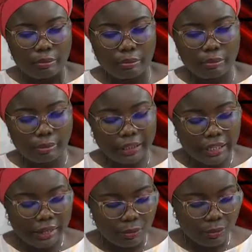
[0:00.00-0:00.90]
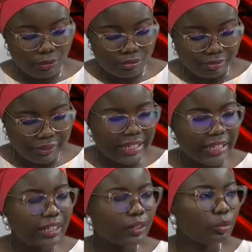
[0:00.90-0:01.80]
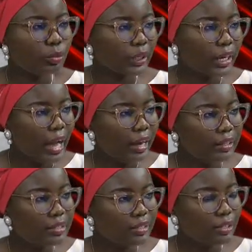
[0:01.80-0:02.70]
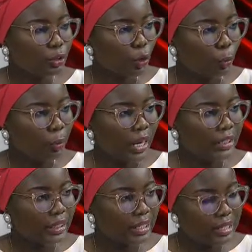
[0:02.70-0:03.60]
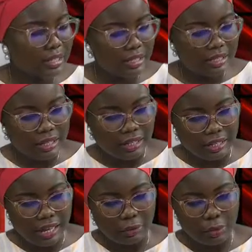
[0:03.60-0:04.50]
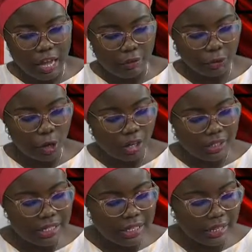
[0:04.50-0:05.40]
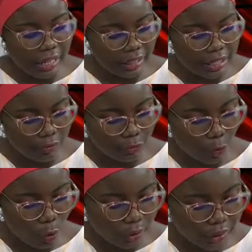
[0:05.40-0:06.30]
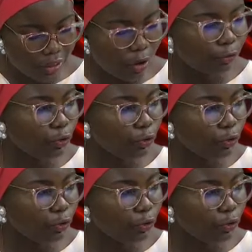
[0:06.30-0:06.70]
But then, linking it with what I asked your co-panelists, can we have a continent that is void of